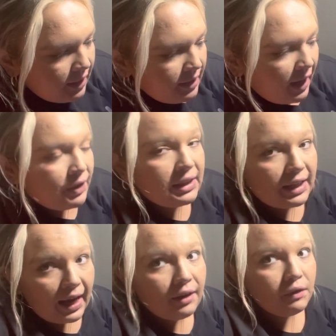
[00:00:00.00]
they have a
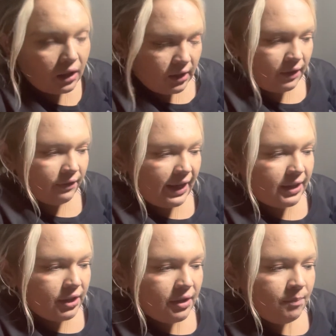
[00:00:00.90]
lack of clotting
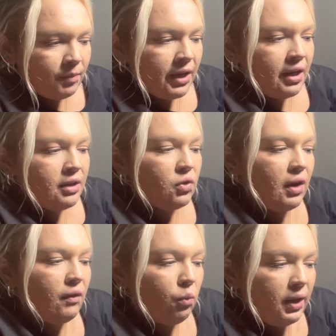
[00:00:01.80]
factor. So they
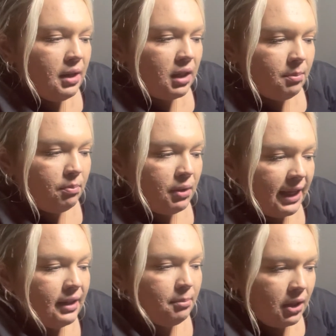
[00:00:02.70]
have weak
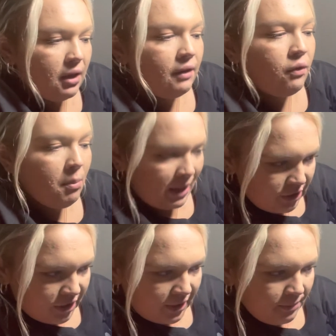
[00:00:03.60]
platelet plug
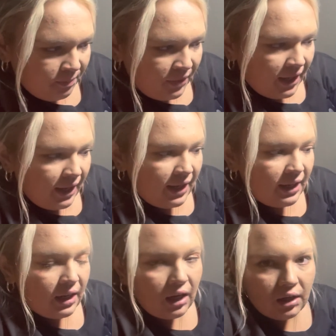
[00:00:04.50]
formation in
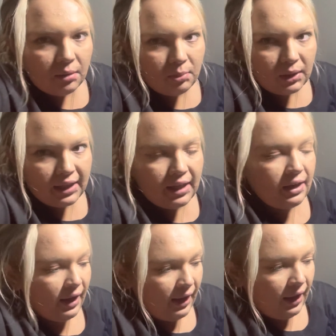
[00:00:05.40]
an incomplete
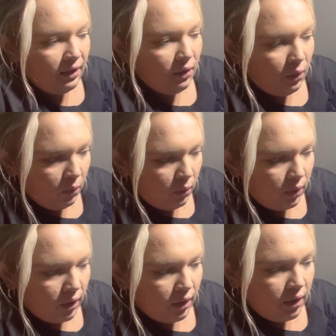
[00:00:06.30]
and
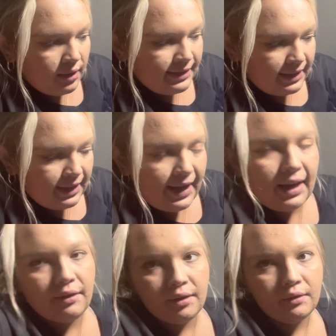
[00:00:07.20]
or
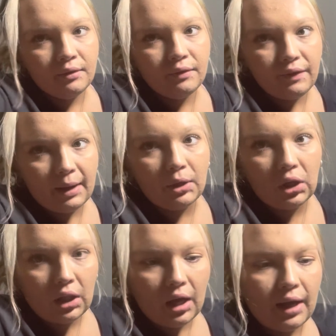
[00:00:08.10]
delayed fibrin
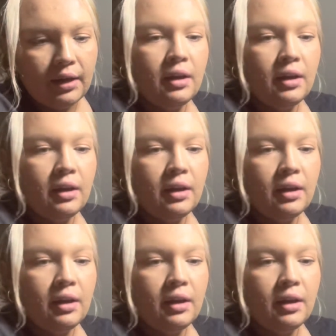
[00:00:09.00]
clot.